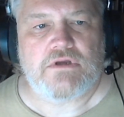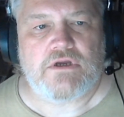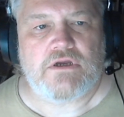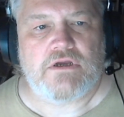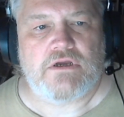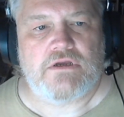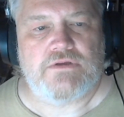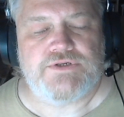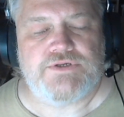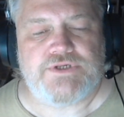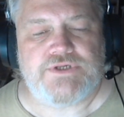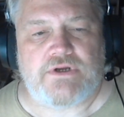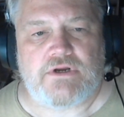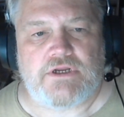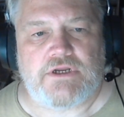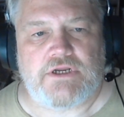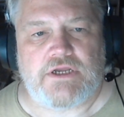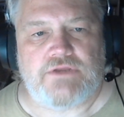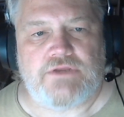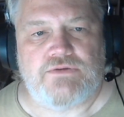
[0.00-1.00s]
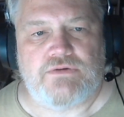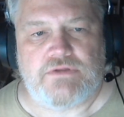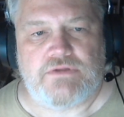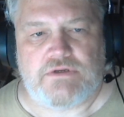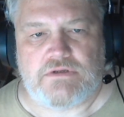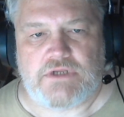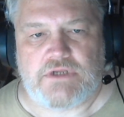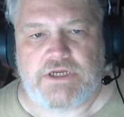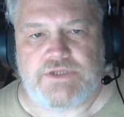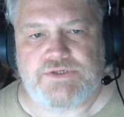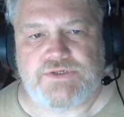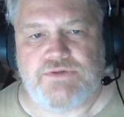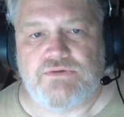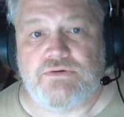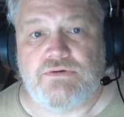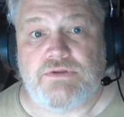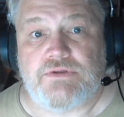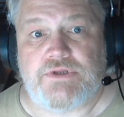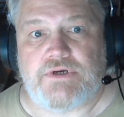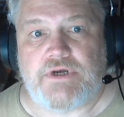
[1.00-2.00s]
Sorry, not Northern Lights,
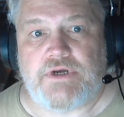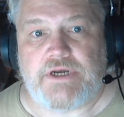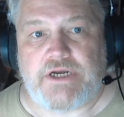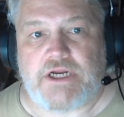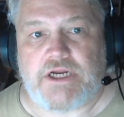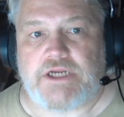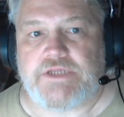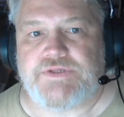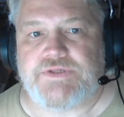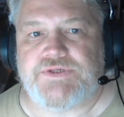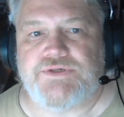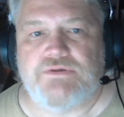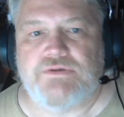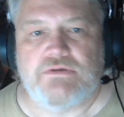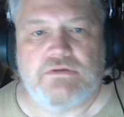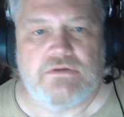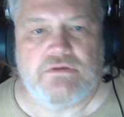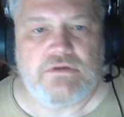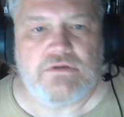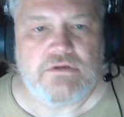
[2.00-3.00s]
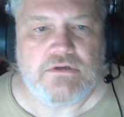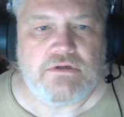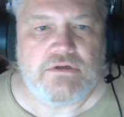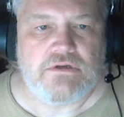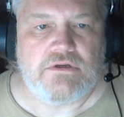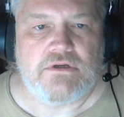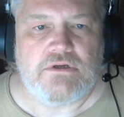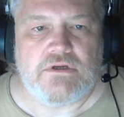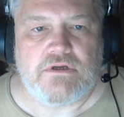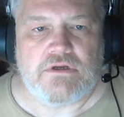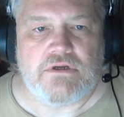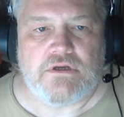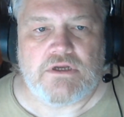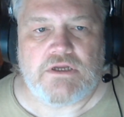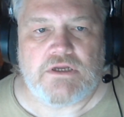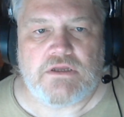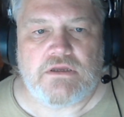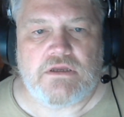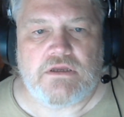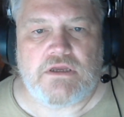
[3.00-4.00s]
Northern Nights.
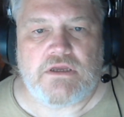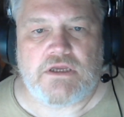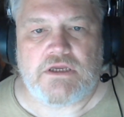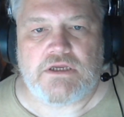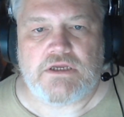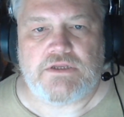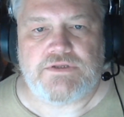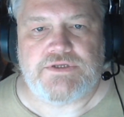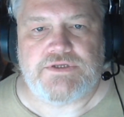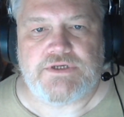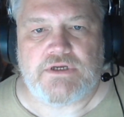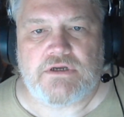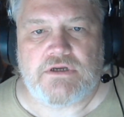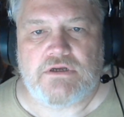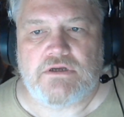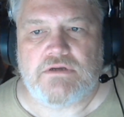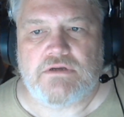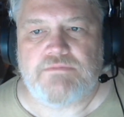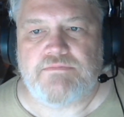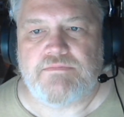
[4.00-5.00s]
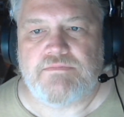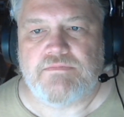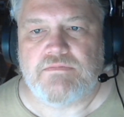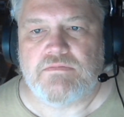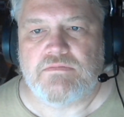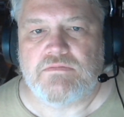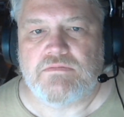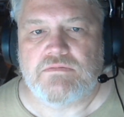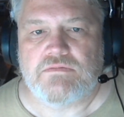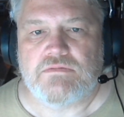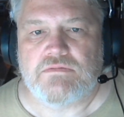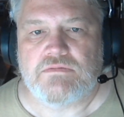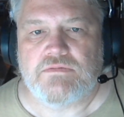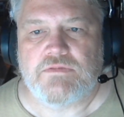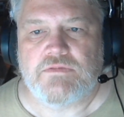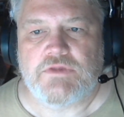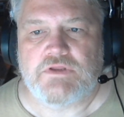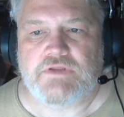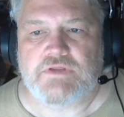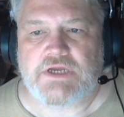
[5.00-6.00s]
And
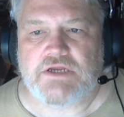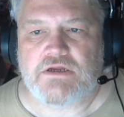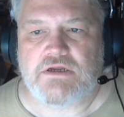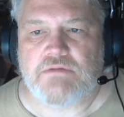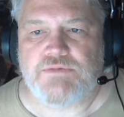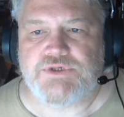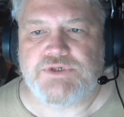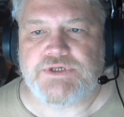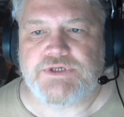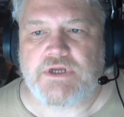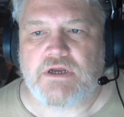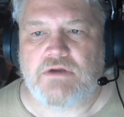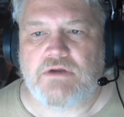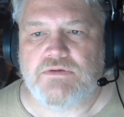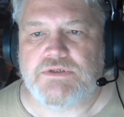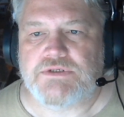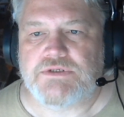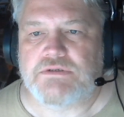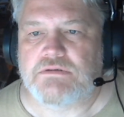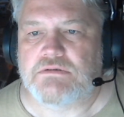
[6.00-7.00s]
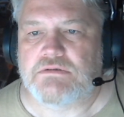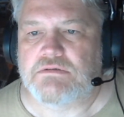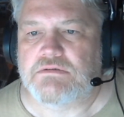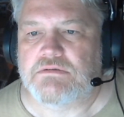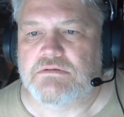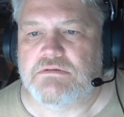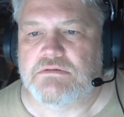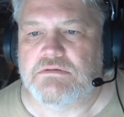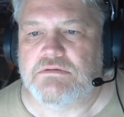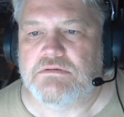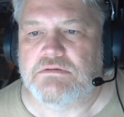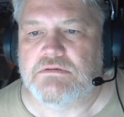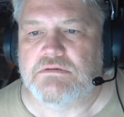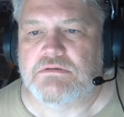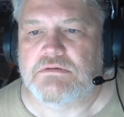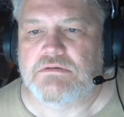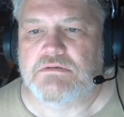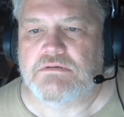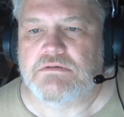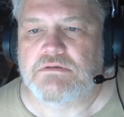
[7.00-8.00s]
that comes out
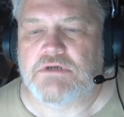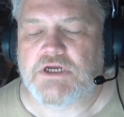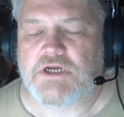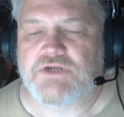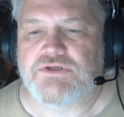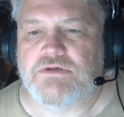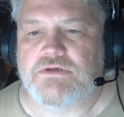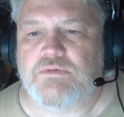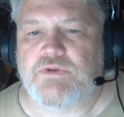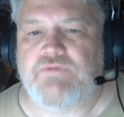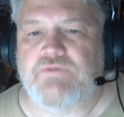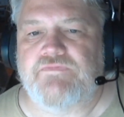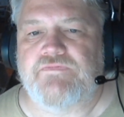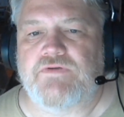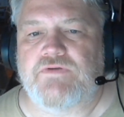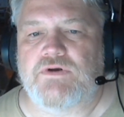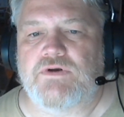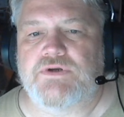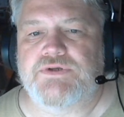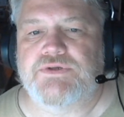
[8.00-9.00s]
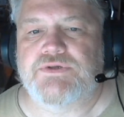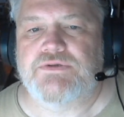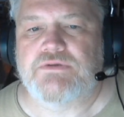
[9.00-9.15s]
October the 1st.